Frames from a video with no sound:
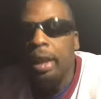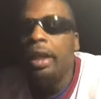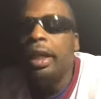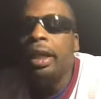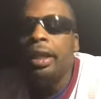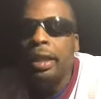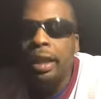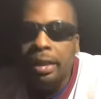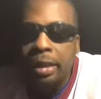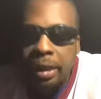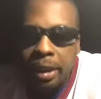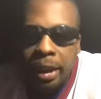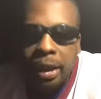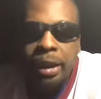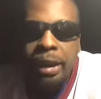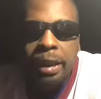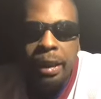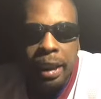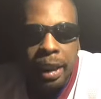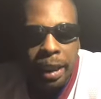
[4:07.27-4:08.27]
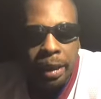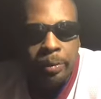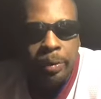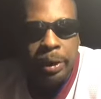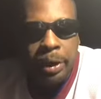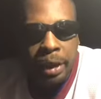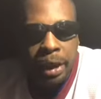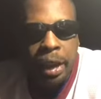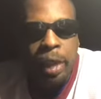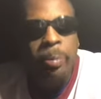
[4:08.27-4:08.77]
And that's the kind of guys we
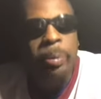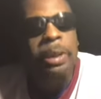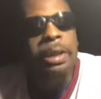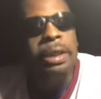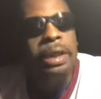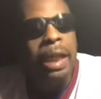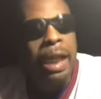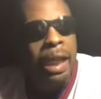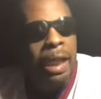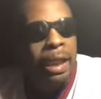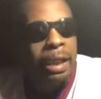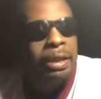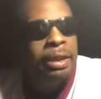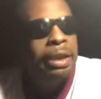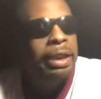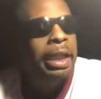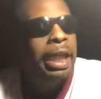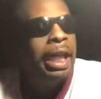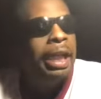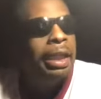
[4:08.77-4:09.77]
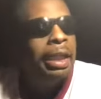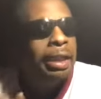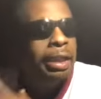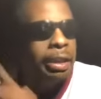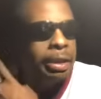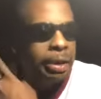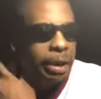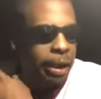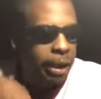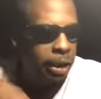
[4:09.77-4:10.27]
need. Besides a guy that
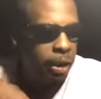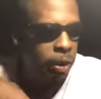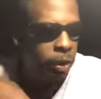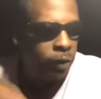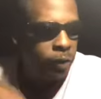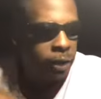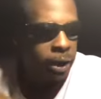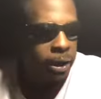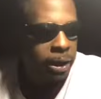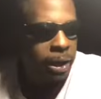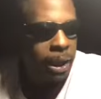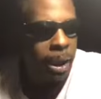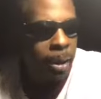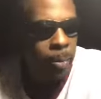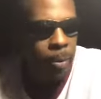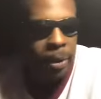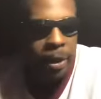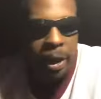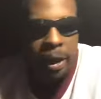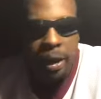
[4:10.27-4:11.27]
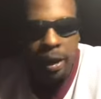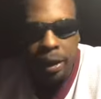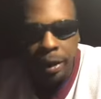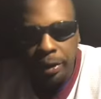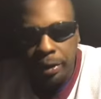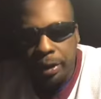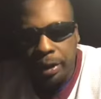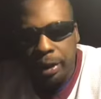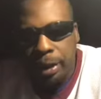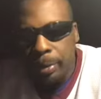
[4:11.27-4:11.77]
could take it over the top, we need
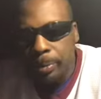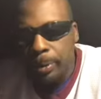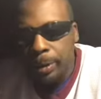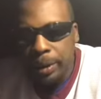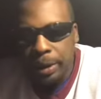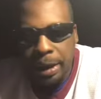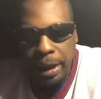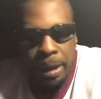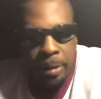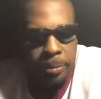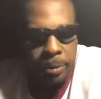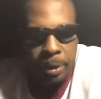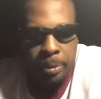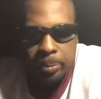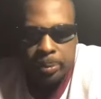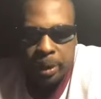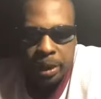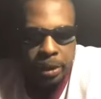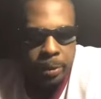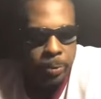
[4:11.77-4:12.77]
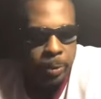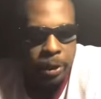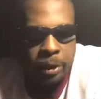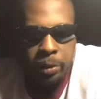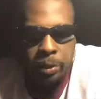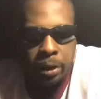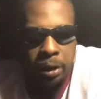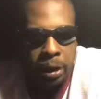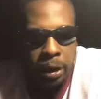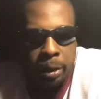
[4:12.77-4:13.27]
leadership. This guy was the best
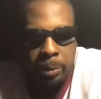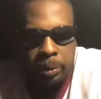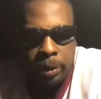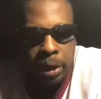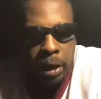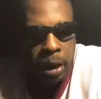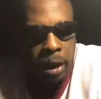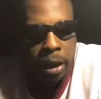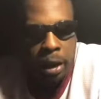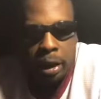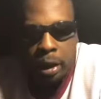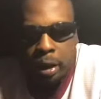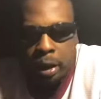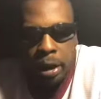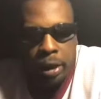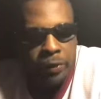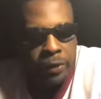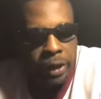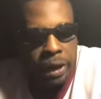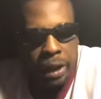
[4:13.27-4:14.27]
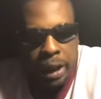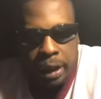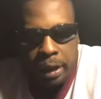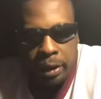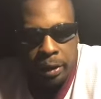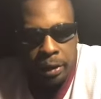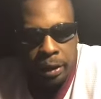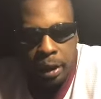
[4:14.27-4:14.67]
special teams cover guy.